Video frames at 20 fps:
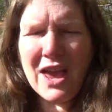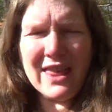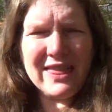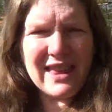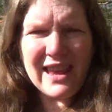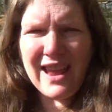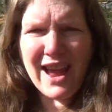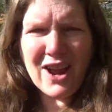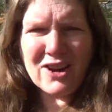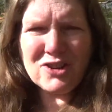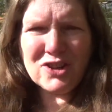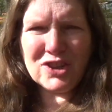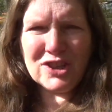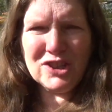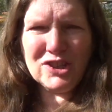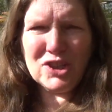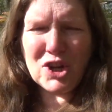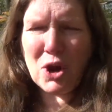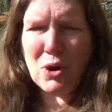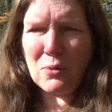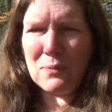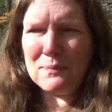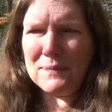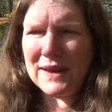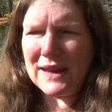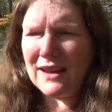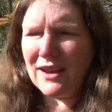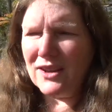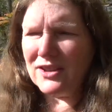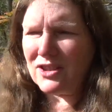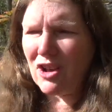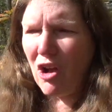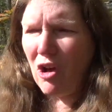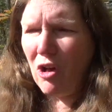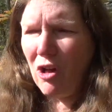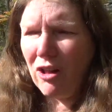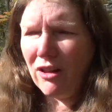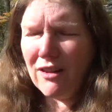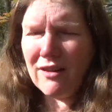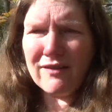They actually don't, because
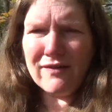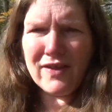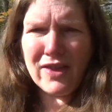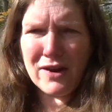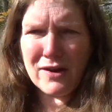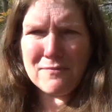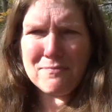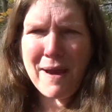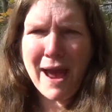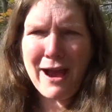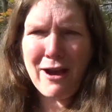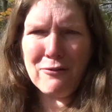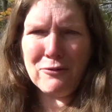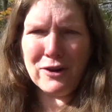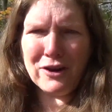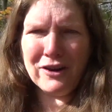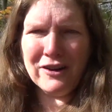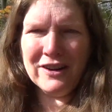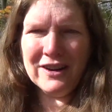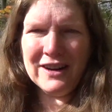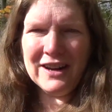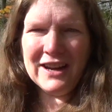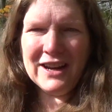all of their power